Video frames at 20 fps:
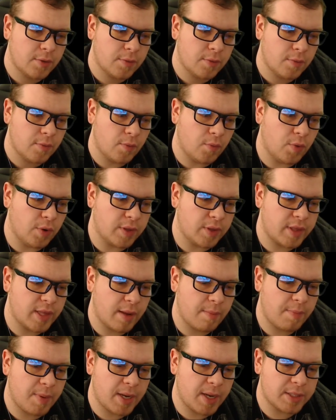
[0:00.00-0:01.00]
what
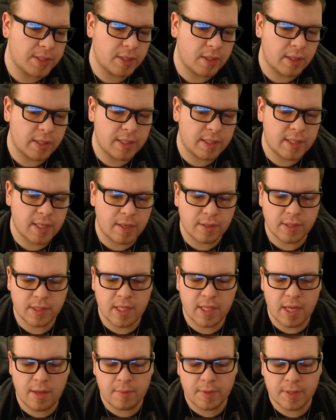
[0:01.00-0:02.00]
that basically tells
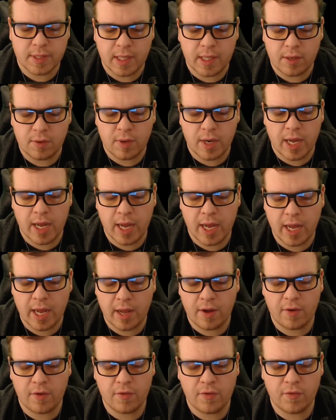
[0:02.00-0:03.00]
them is they don't
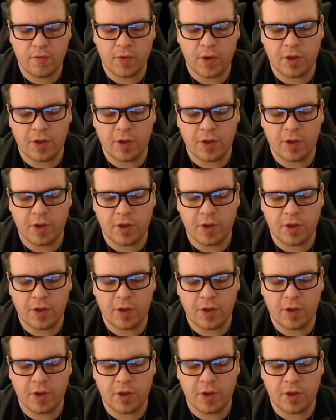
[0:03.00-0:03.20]
have